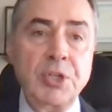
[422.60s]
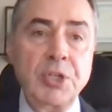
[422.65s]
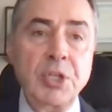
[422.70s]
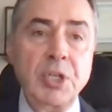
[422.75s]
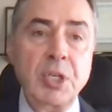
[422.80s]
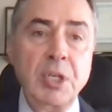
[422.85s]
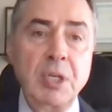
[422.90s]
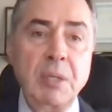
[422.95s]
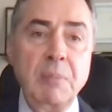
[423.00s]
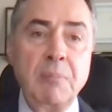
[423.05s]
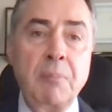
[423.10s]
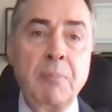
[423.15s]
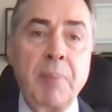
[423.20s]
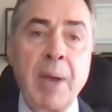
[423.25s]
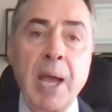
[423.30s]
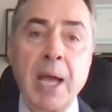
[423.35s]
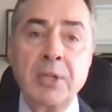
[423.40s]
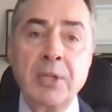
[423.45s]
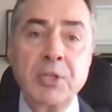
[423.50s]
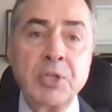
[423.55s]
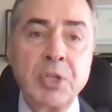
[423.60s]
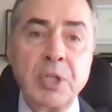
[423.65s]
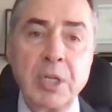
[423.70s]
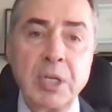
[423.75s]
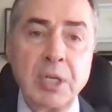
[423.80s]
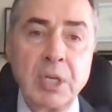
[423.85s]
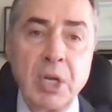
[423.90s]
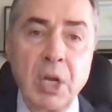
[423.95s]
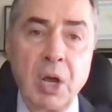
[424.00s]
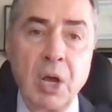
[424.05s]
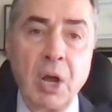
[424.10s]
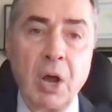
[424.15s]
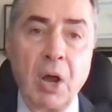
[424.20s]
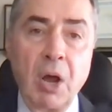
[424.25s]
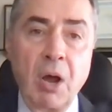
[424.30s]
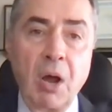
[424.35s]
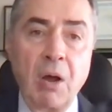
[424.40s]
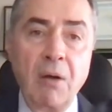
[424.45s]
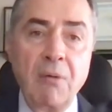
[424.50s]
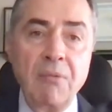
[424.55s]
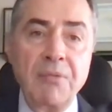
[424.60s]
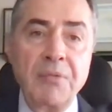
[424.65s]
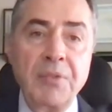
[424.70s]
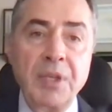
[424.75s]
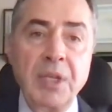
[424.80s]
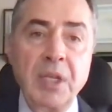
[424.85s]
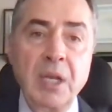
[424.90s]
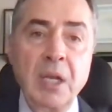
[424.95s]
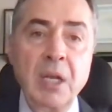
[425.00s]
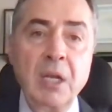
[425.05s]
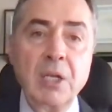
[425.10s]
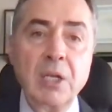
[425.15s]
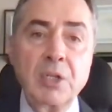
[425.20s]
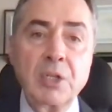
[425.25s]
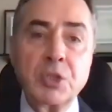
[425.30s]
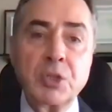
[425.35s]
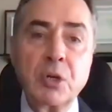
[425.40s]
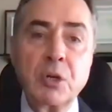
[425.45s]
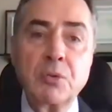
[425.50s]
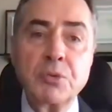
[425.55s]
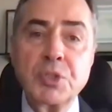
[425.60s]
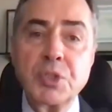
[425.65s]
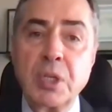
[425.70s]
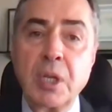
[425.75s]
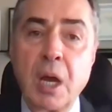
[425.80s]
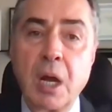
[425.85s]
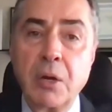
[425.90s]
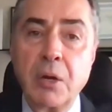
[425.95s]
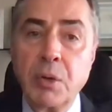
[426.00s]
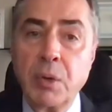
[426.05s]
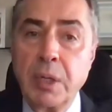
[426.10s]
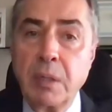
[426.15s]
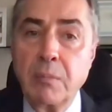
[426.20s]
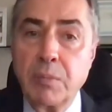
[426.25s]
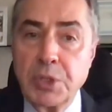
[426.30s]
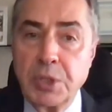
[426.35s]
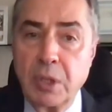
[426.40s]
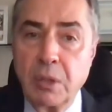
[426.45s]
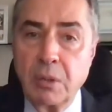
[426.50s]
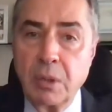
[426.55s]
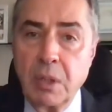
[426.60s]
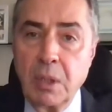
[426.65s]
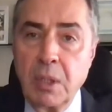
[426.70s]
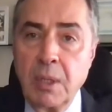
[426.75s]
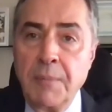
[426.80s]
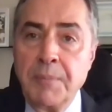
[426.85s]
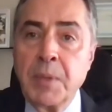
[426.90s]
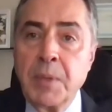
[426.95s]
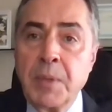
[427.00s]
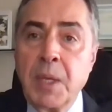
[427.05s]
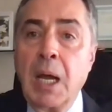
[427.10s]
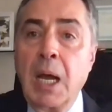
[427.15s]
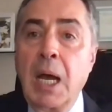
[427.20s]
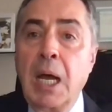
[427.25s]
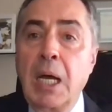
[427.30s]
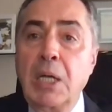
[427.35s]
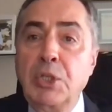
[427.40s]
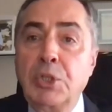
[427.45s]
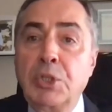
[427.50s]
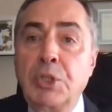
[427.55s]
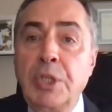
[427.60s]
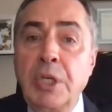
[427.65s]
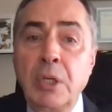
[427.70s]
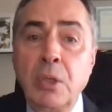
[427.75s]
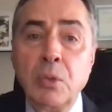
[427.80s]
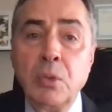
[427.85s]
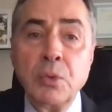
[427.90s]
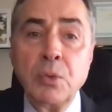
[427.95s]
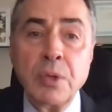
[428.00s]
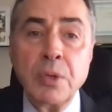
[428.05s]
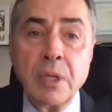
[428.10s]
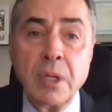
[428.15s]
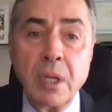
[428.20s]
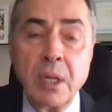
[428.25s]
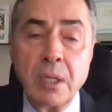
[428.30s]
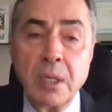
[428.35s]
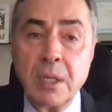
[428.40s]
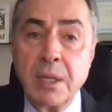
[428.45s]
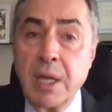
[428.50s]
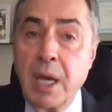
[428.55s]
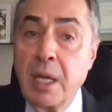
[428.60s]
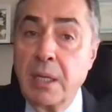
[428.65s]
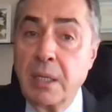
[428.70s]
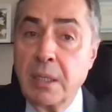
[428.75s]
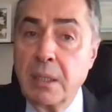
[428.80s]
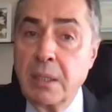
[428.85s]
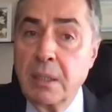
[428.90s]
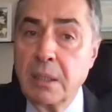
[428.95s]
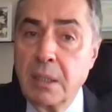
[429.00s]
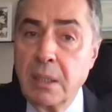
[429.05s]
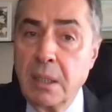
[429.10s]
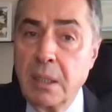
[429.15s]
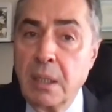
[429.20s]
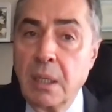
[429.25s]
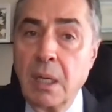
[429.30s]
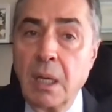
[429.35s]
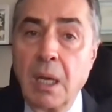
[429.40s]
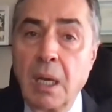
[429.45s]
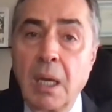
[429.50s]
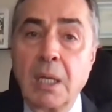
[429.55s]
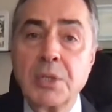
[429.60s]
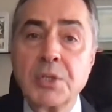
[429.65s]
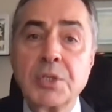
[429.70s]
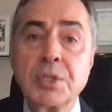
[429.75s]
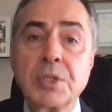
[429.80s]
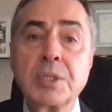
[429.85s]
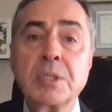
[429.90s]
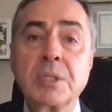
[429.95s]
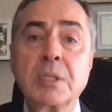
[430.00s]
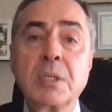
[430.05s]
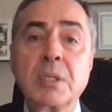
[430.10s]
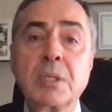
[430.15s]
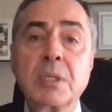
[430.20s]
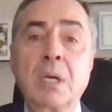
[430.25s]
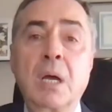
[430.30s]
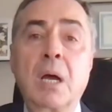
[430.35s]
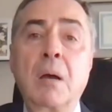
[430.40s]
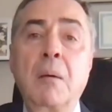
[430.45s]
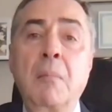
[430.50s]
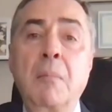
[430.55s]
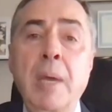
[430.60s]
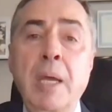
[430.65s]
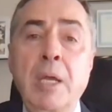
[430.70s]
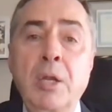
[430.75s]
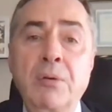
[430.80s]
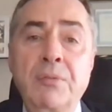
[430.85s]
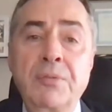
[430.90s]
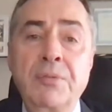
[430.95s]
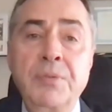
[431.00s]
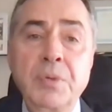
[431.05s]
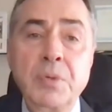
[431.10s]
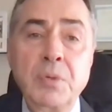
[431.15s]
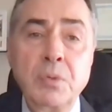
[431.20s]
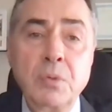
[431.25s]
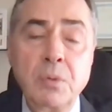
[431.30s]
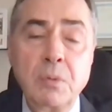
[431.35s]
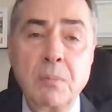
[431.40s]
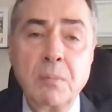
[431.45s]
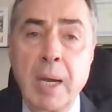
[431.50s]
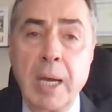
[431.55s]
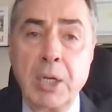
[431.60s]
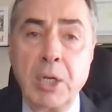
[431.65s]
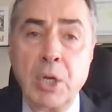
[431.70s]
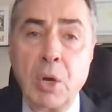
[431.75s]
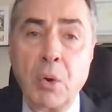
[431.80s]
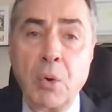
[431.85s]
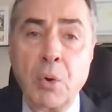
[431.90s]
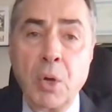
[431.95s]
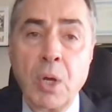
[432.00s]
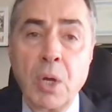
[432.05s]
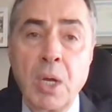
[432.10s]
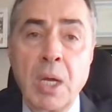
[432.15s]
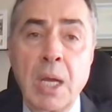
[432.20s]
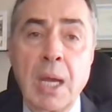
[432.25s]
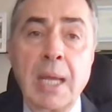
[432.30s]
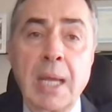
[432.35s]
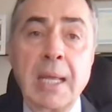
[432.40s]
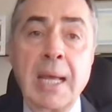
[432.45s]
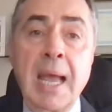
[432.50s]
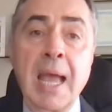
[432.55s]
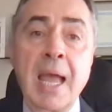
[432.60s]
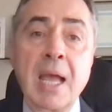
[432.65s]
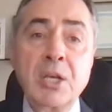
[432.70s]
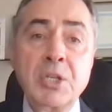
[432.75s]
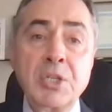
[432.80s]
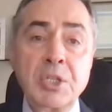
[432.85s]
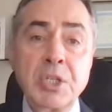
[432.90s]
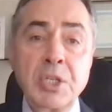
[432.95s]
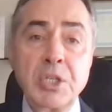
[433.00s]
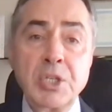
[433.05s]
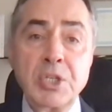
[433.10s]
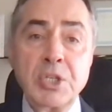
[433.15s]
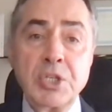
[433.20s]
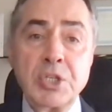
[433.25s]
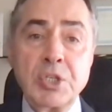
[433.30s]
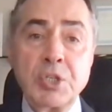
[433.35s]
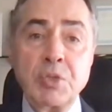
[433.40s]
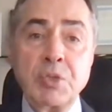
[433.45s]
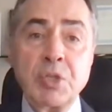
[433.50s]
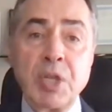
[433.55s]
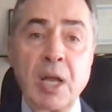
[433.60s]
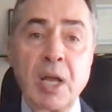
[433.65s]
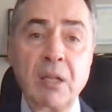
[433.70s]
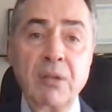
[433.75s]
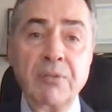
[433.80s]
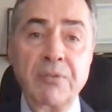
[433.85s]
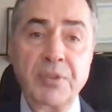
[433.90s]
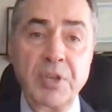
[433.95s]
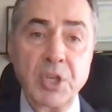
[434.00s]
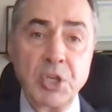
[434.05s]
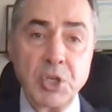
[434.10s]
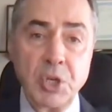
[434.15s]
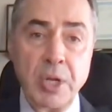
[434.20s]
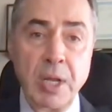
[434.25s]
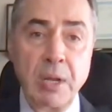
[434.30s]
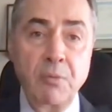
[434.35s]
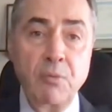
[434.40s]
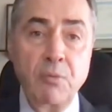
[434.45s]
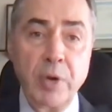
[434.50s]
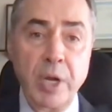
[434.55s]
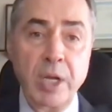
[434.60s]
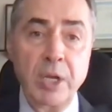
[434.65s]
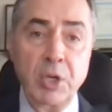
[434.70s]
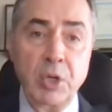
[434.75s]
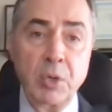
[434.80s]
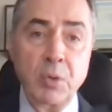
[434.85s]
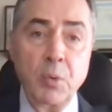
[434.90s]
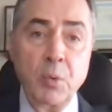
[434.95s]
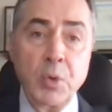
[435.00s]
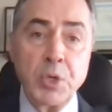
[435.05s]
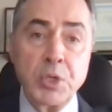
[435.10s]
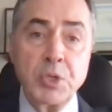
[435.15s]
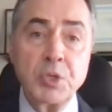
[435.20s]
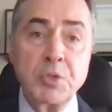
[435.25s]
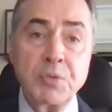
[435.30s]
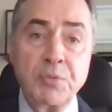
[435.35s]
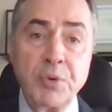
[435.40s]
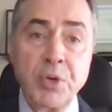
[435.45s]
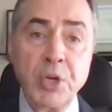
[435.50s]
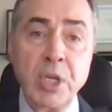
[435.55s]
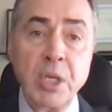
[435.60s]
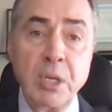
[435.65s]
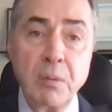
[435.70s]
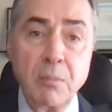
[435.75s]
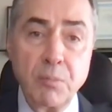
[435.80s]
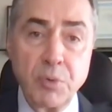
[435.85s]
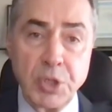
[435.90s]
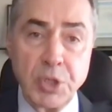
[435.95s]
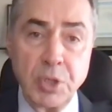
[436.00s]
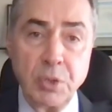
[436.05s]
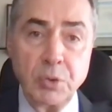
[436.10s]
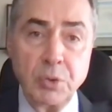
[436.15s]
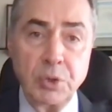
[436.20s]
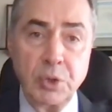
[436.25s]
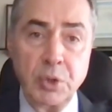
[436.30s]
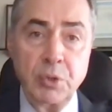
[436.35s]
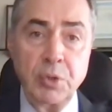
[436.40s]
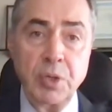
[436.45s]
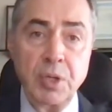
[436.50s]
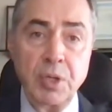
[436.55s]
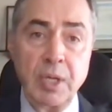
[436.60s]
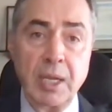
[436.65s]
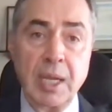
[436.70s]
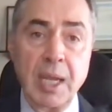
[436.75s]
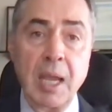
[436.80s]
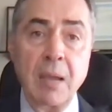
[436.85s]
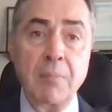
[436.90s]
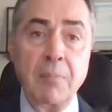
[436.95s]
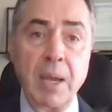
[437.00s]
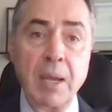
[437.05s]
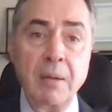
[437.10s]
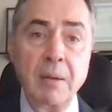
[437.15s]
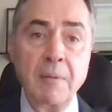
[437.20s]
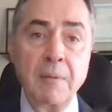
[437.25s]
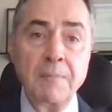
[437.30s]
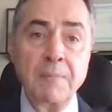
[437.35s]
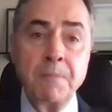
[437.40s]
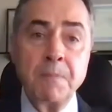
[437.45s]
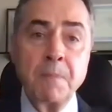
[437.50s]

the pattern of the electoral scenario in Brazil. Until then, as many of you might know, access to television and radio, which is free in Brazil during the campaign,